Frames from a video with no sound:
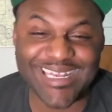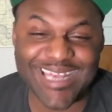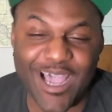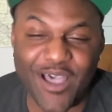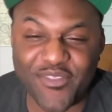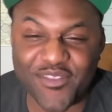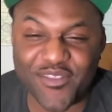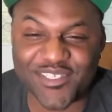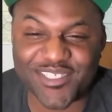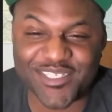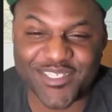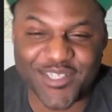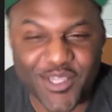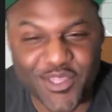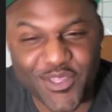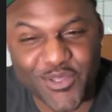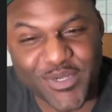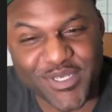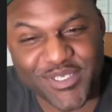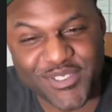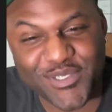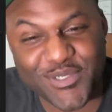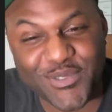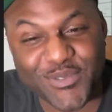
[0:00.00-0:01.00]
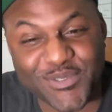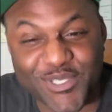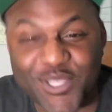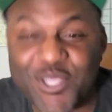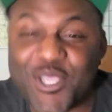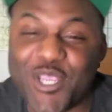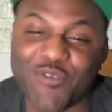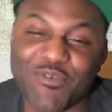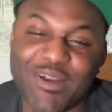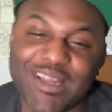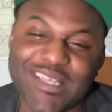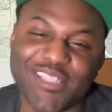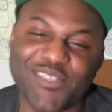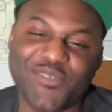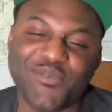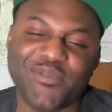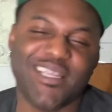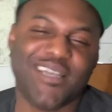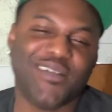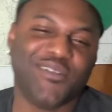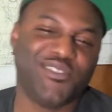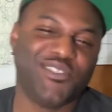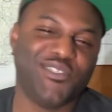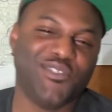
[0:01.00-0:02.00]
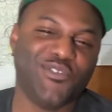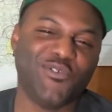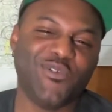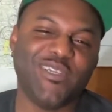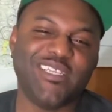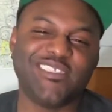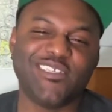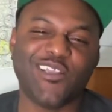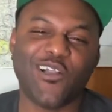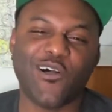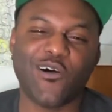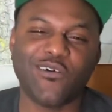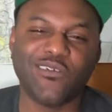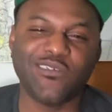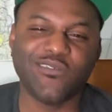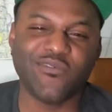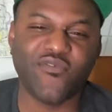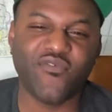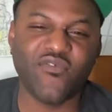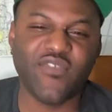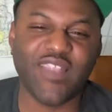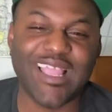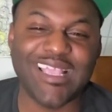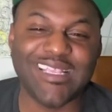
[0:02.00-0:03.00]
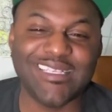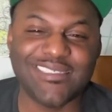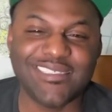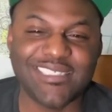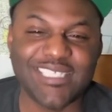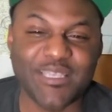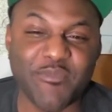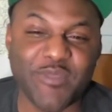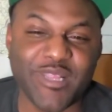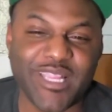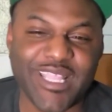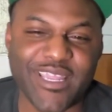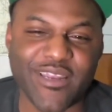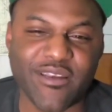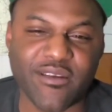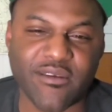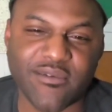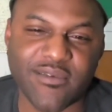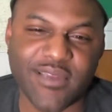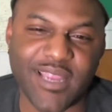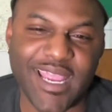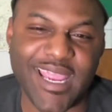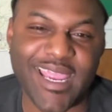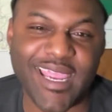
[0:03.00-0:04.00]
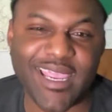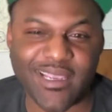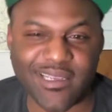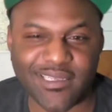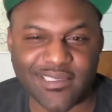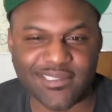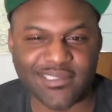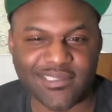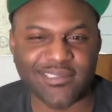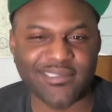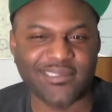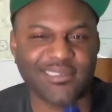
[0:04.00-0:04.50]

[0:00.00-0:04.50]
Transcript: there's another one too, so you can write this one down too. It's called Flight Simulator X.